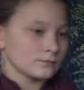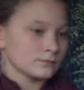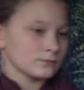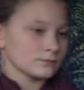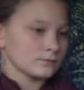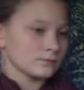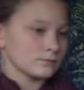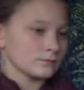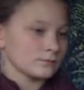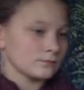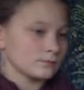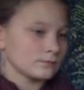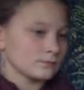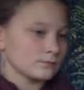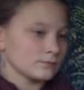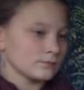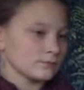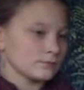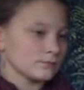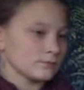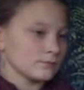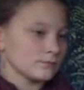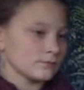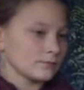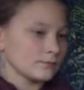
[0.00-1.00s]

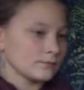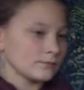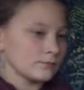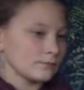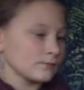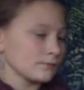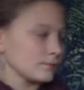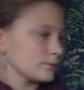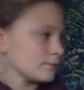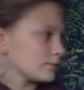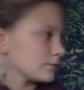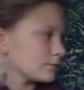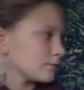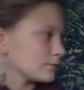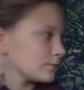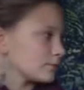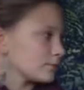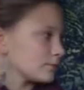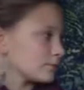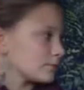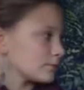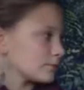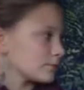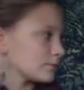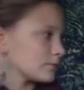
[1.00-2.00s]

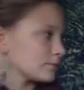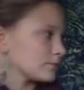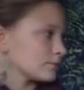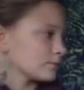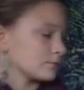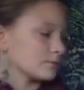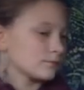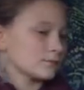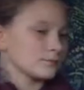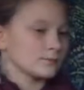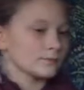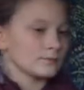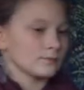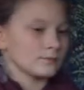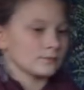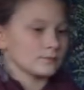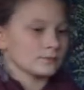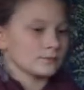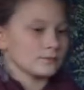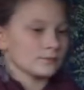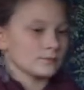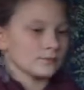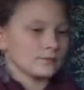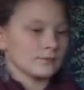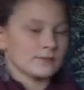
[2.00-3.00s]

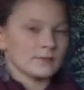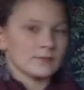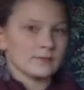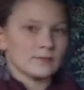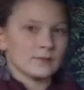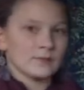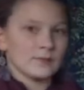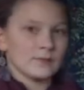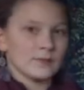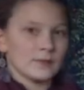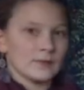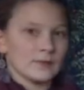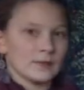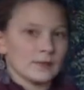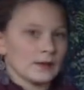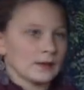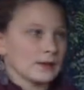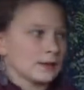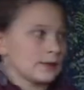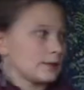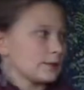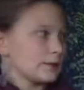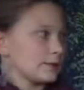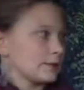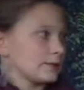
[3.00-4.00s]

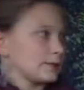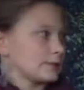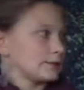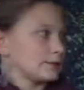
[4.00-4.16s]
(not speaking)